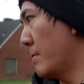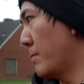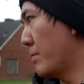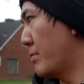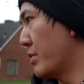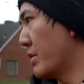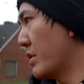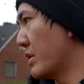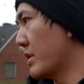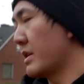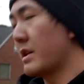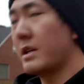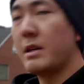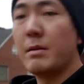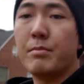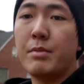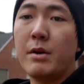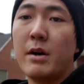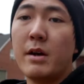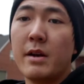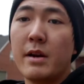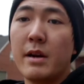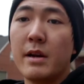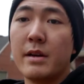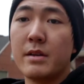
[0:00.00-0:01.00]
but he
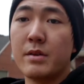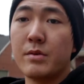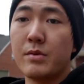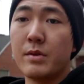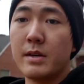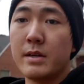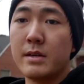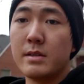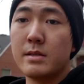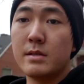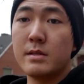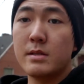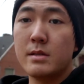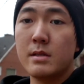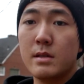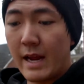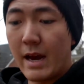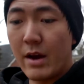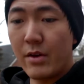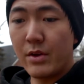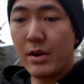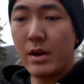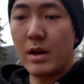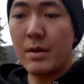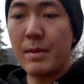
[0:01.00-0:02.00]
bought it anyways.
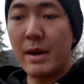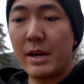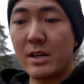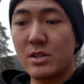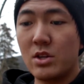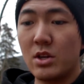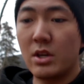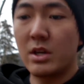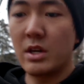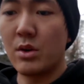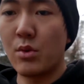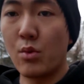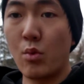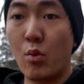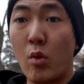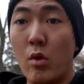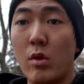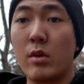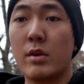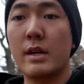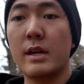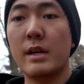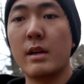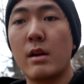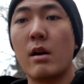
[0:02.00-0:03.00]
Now that I'm actually here
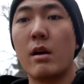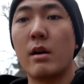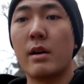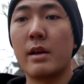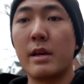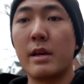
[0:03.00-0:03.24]
working on